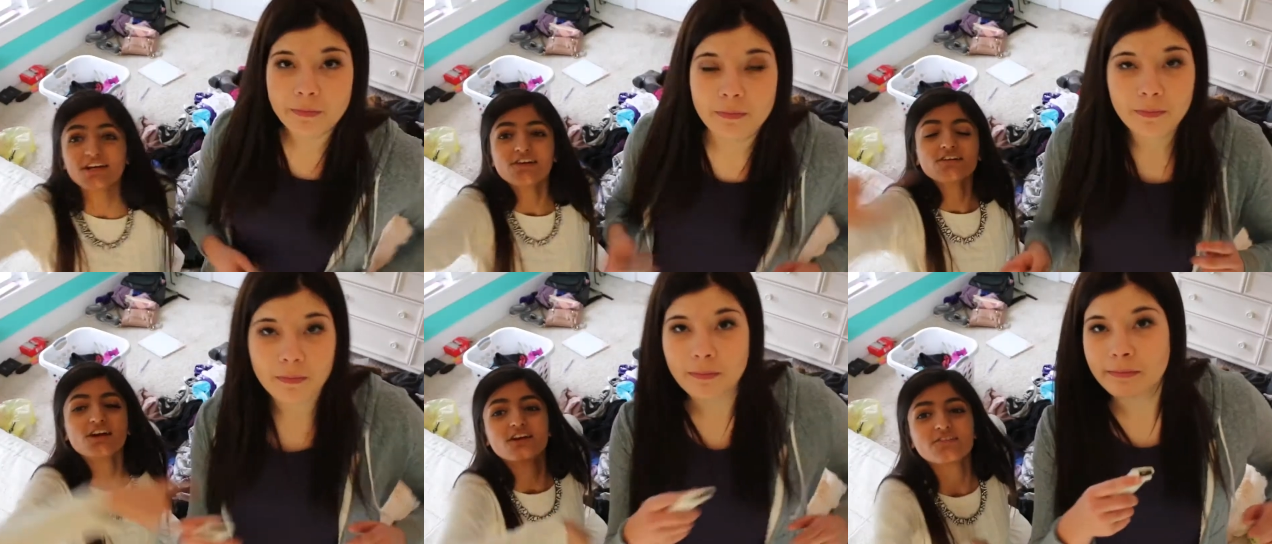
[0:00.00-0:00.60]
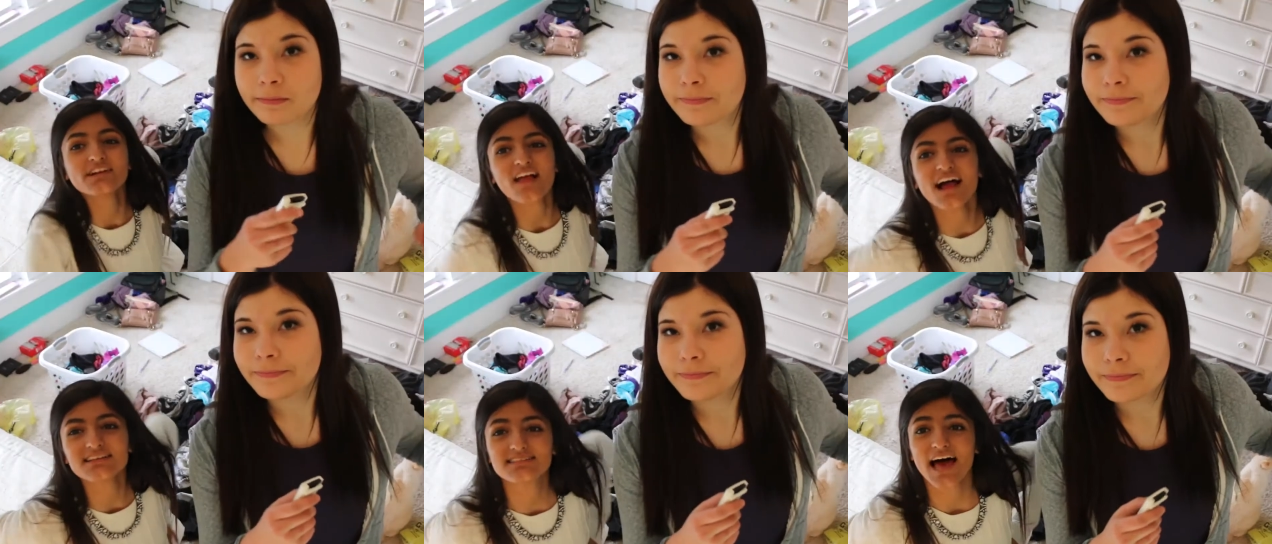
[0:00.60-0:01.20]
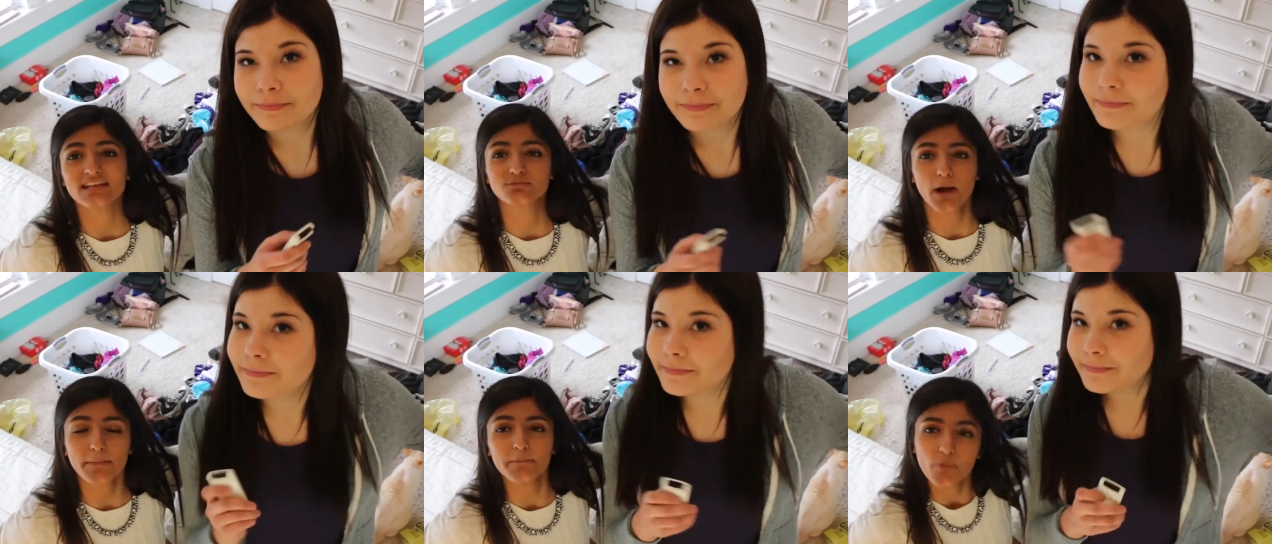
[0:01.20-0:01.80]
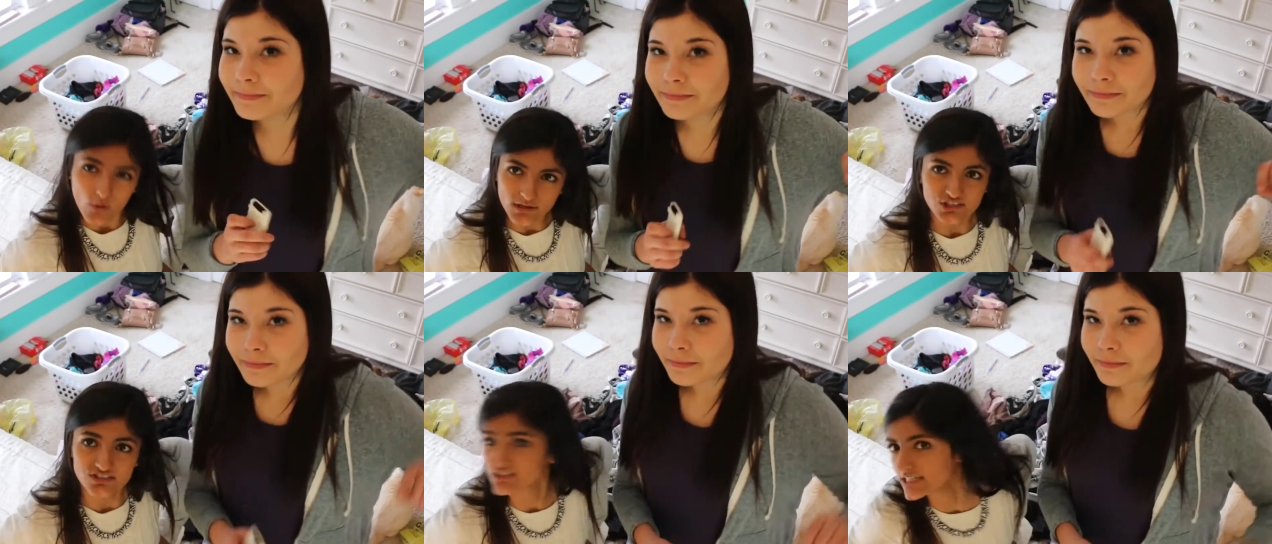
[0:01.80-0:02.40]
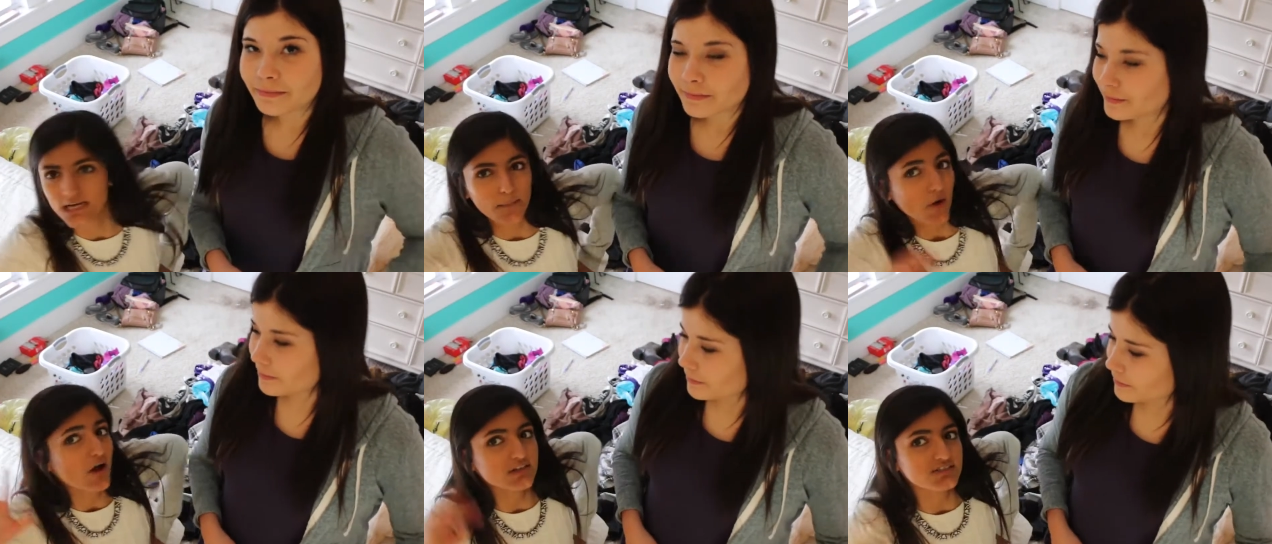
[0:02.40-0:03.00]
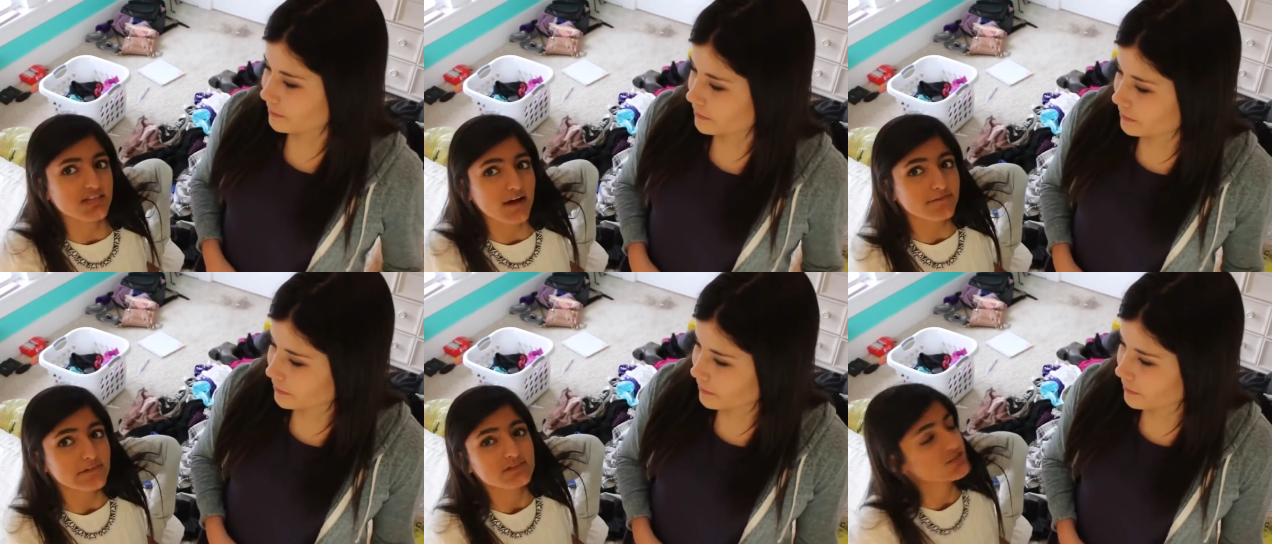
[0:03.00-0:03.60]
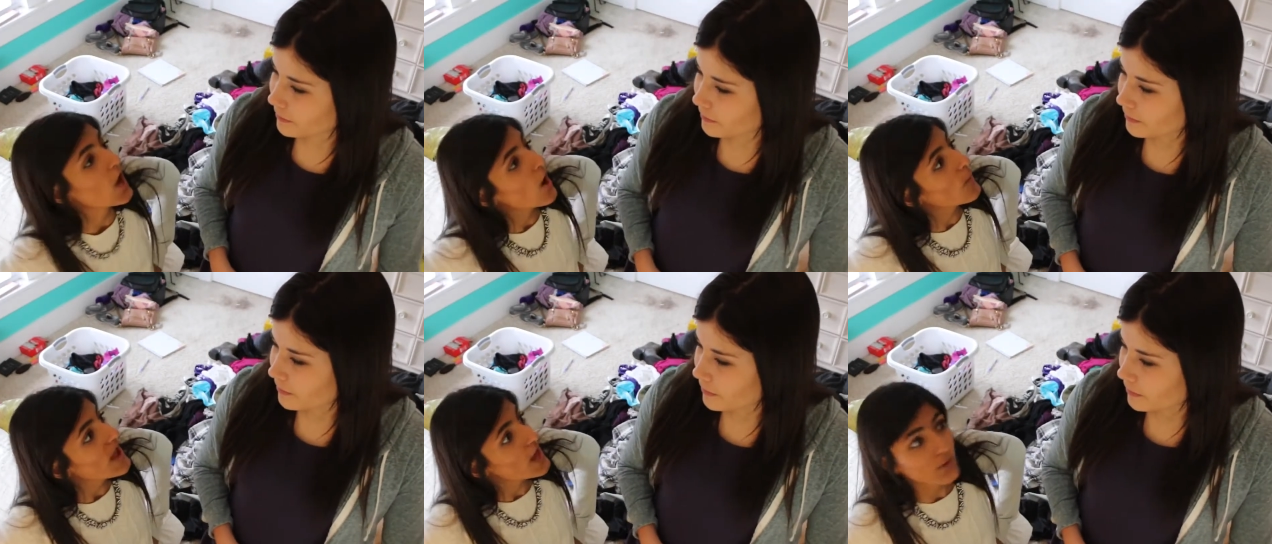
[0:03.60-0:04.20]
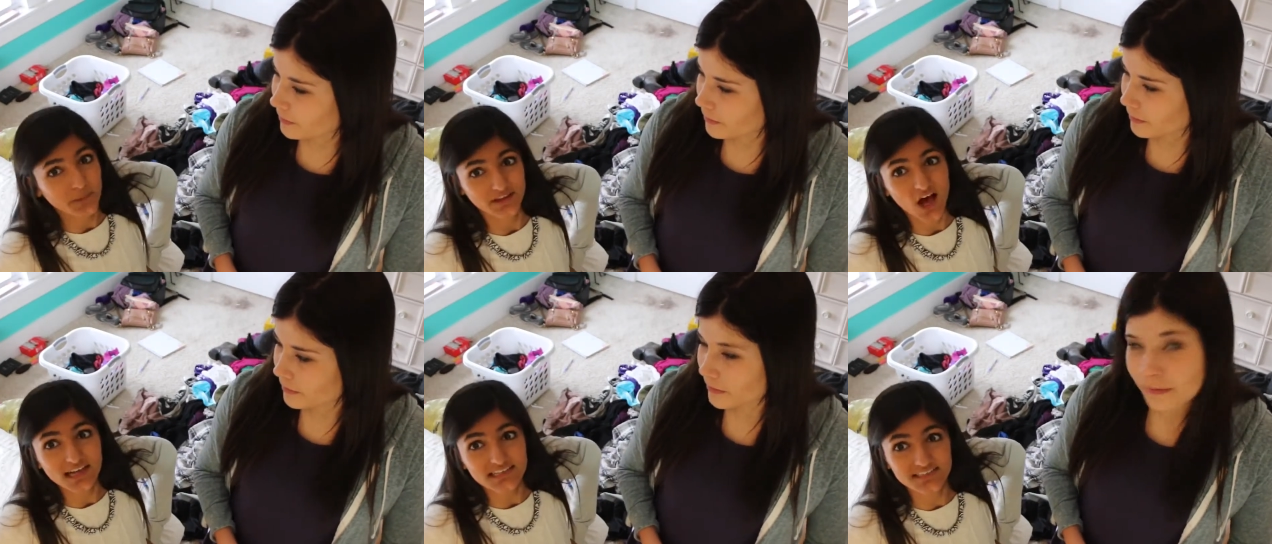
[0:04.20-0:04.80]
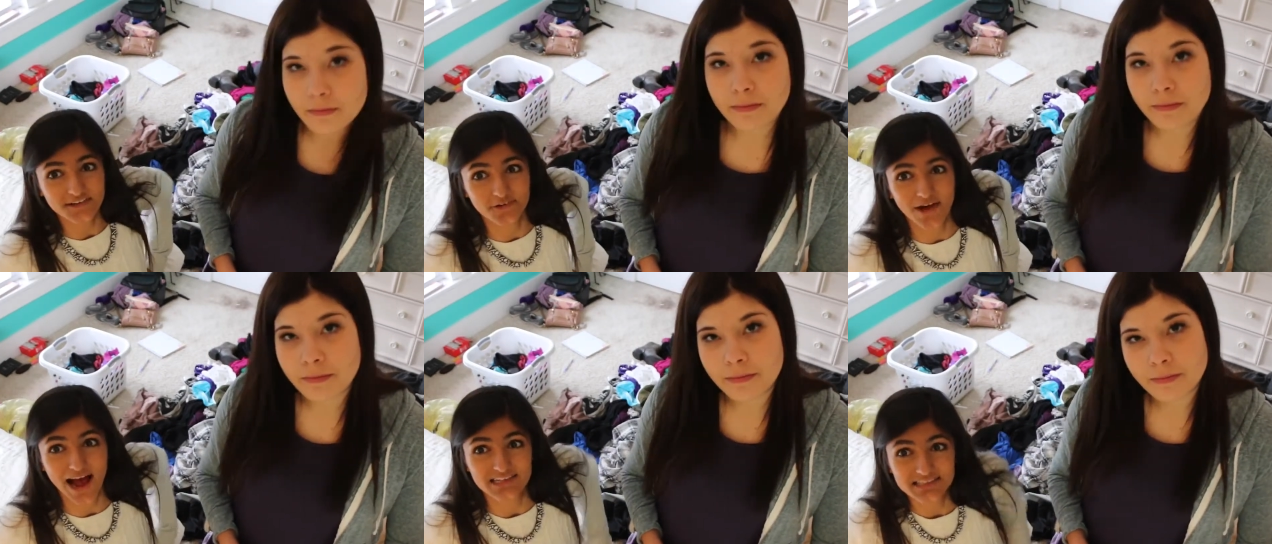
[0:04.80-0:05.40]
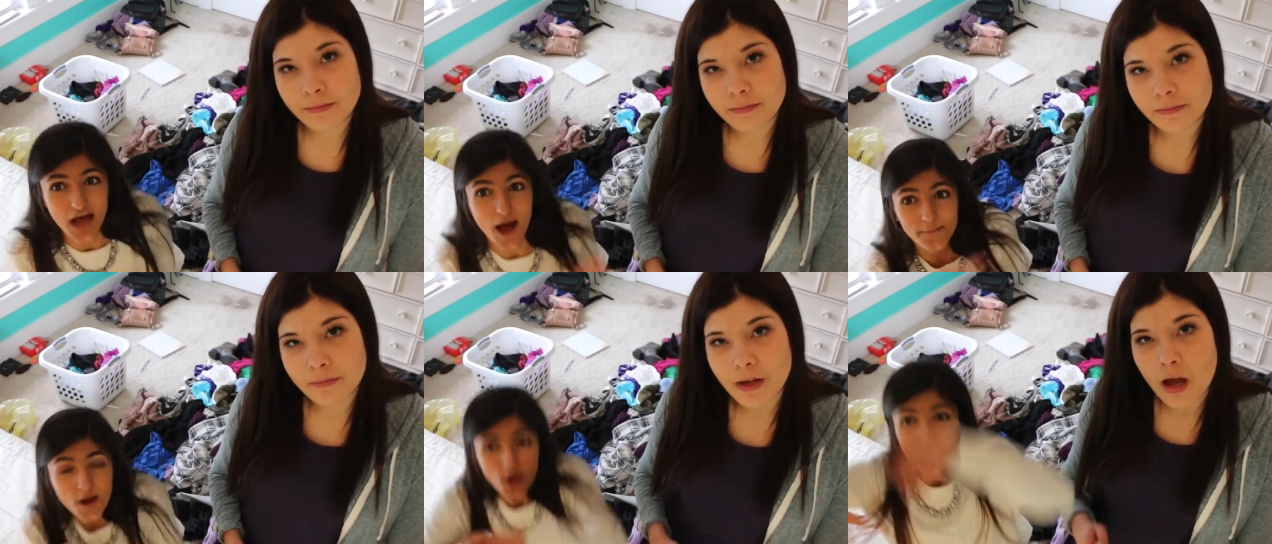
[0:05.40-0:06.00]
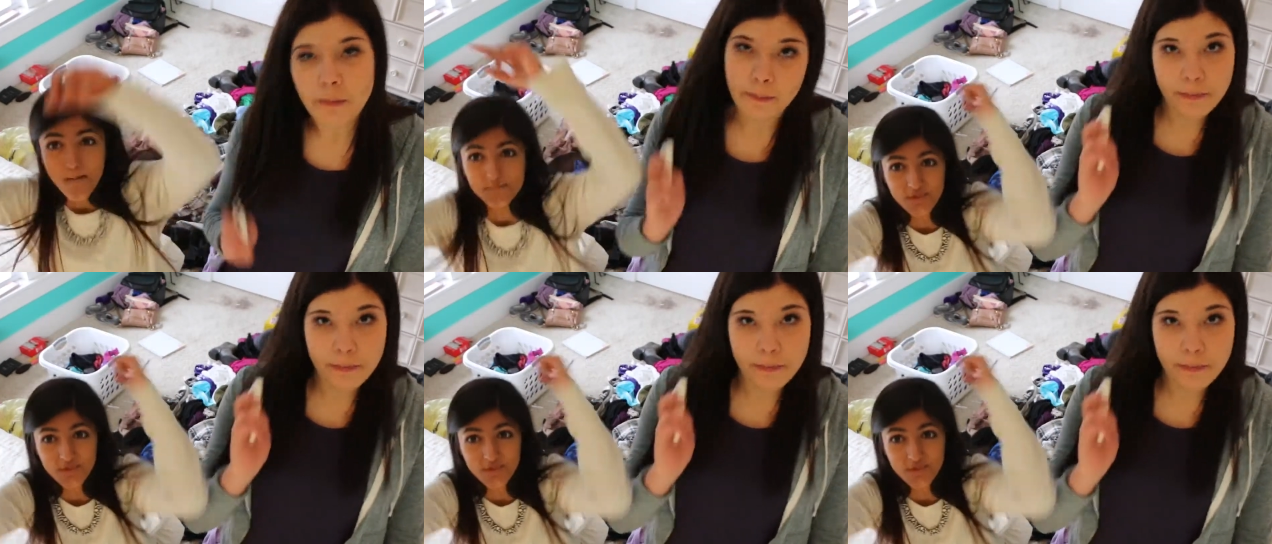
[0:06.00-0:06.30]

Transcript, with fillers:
Speaker 1: You're gonna realize that it's probably boring just cleaning up all your stuff, so it would be a lot easier if you had some